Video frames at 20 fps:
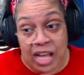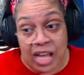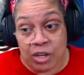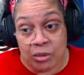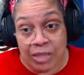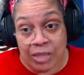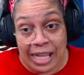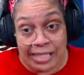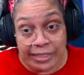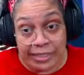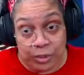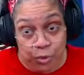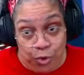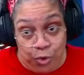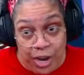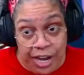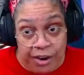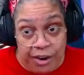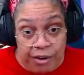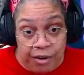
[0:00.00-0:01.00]
I don't like to
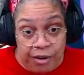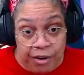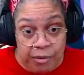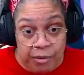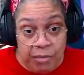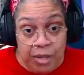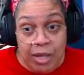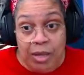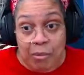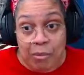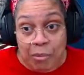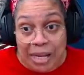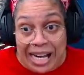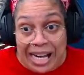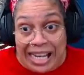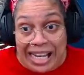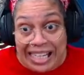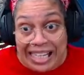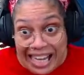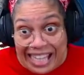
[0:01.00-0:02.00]
wear them, but
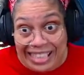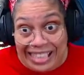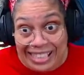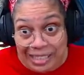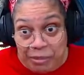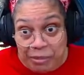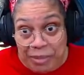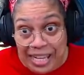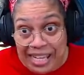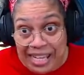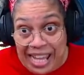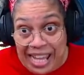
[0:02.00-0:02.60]
I like to make